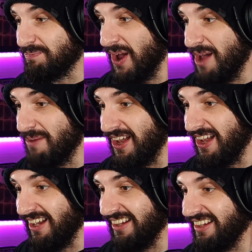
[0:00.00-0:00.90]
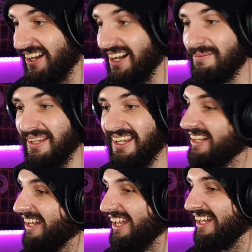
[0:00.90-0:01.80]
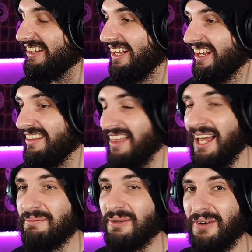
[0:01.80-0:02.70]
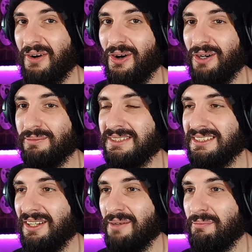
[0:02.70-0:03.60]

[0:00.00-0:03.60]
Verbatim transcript: baby! I mean, hey, them crops